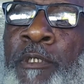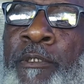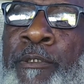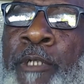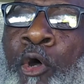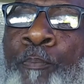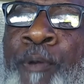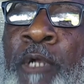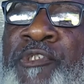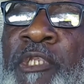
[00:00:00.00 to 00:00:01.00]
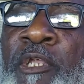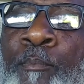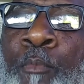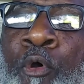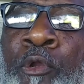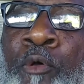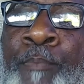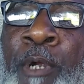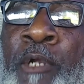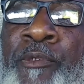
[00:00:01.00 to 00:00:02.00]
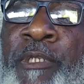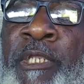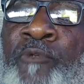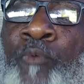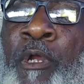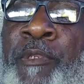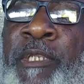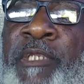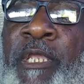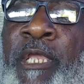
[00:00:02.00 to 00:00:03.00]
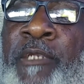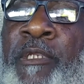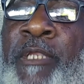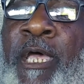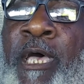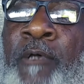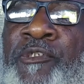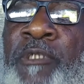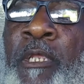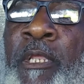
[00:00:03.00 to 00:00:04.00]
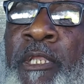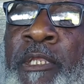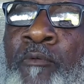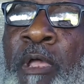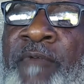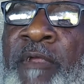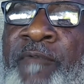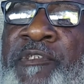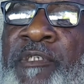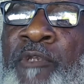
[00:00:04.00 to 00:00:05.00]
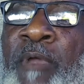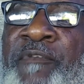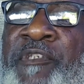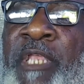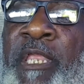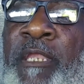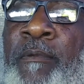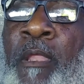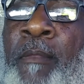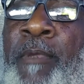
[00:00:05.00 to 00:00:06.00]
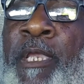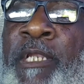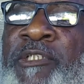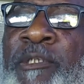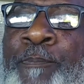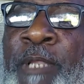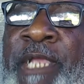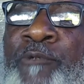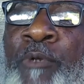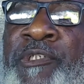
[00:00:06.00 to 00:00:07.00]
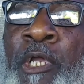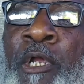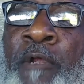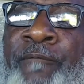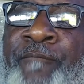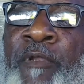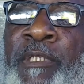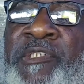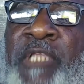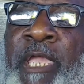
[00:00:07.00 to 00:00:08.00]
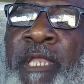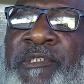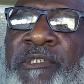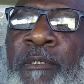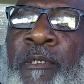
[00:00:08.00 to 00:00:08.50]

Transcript: No person of mortal birth is worthy to enter the house you have seen. It is a place reserved for the saints.